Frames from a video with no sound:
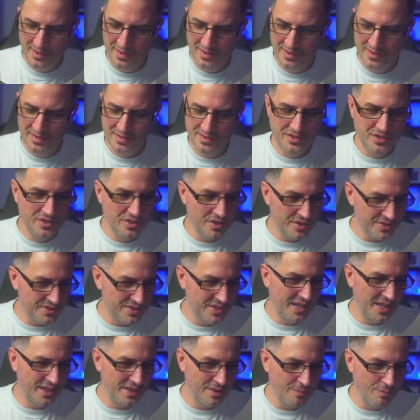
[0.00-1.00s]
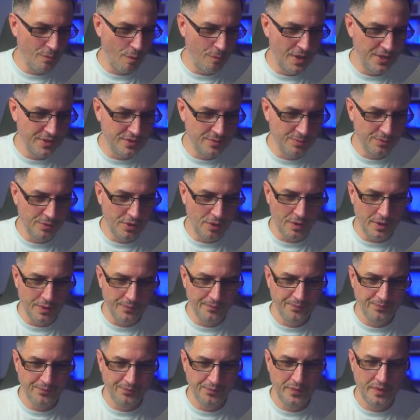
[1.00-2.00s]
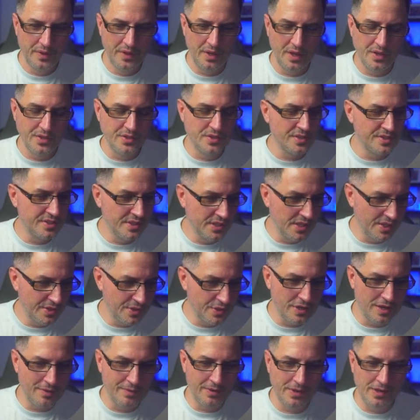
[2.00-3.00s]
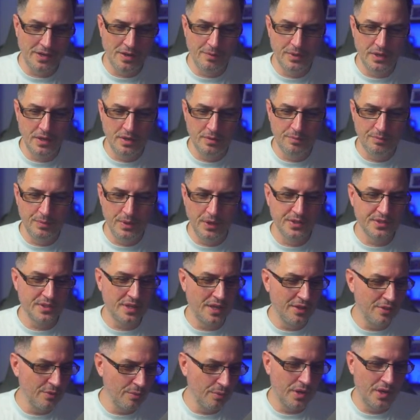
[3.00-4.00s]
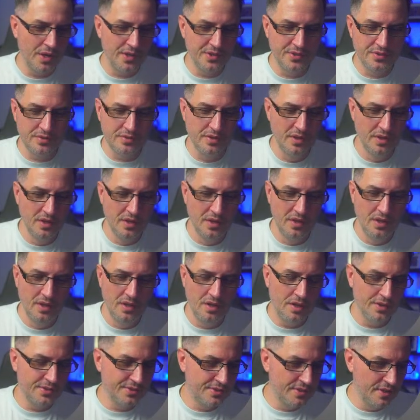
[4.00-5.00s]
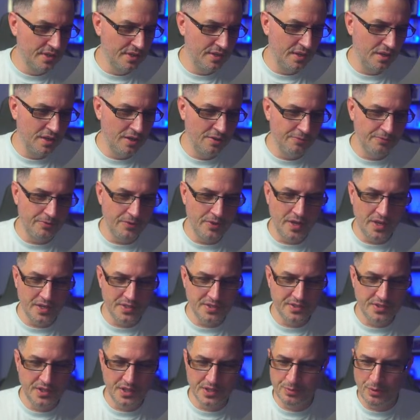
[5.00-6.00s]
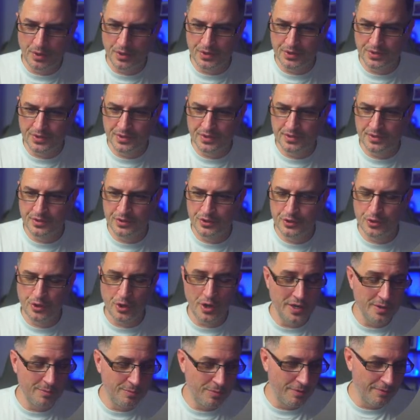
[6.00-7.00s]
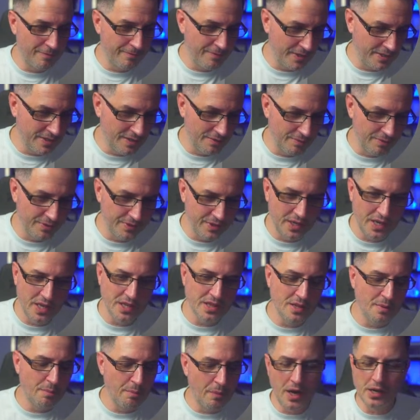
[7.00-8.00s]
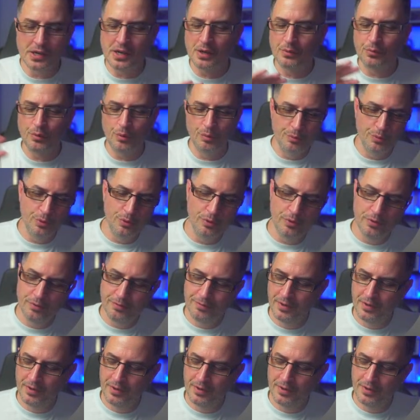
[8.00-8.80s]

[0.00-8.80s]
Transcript: just to get the momentum going and just to get the traffic coming in, because otherwise I'll sit here for the next 6 months trying to perfect everything, and the market will move